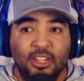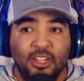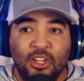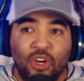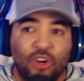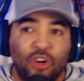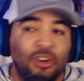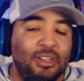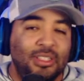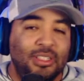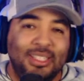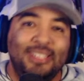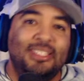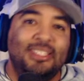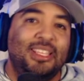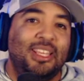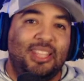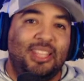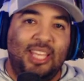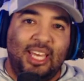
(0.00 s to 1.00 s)
or at
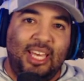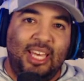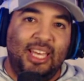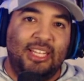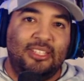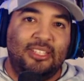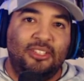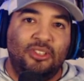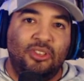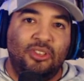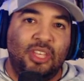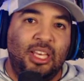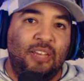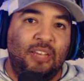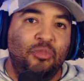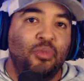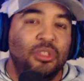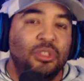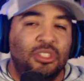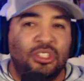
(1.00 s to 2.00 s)
least get the hit. So
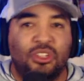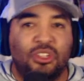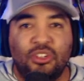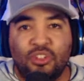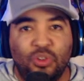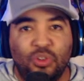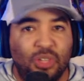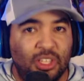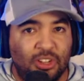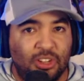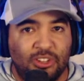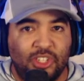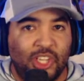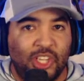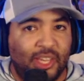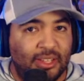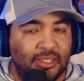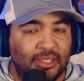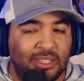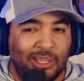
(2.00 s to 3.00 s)
then once you're doing your
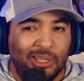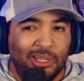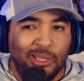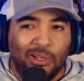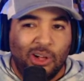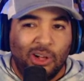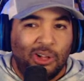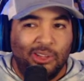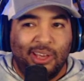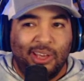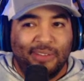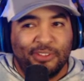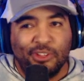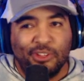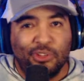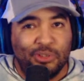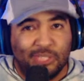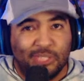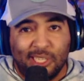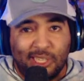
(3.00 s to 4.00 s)
chase, all you have to
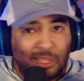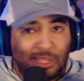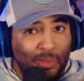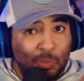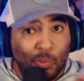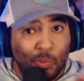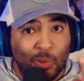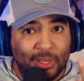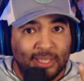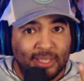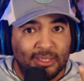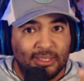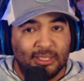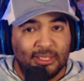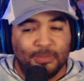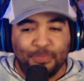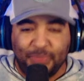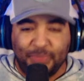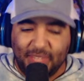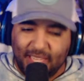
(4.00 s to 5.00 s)
do is hit them
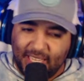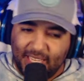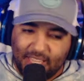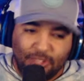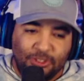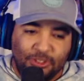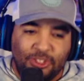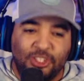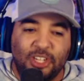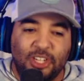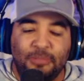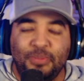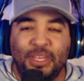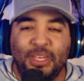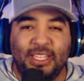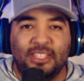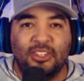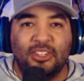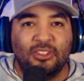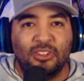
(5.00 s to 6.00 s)
once. Getting those jump
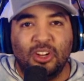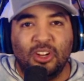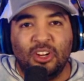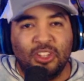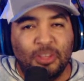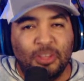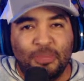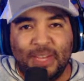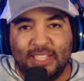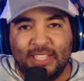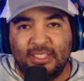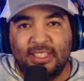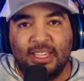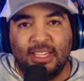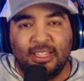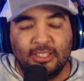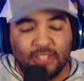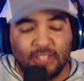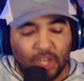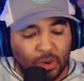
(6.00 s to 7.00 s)
hits are the best
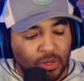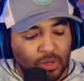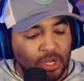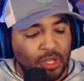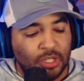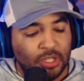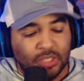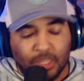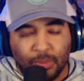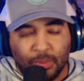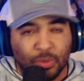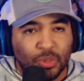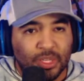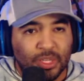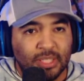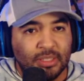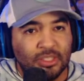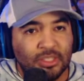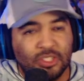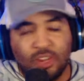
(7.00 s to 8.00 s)
thing. So number
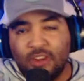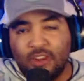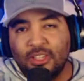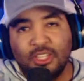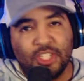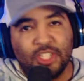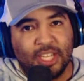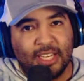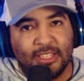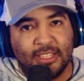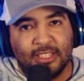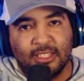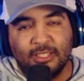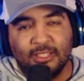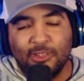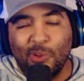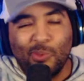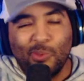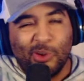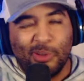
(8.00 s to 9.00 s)
one, start the chase.
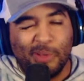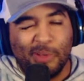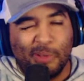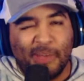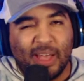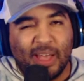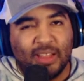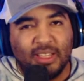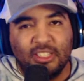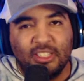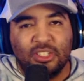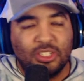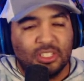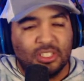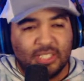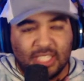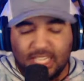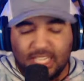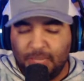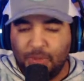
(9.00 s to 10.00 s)
Don't worry about pallets,
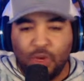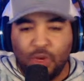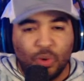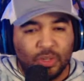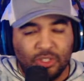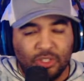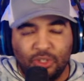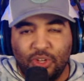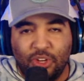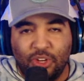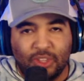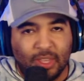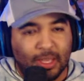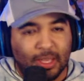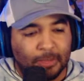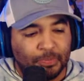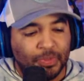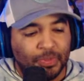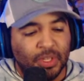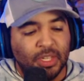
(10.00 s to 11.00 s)
just keep going, do your
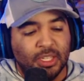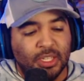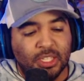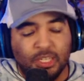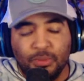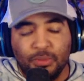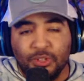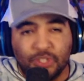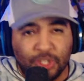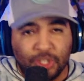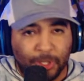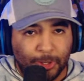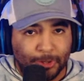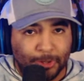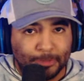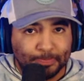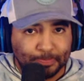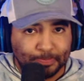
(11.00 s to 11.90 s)
thing. Number two,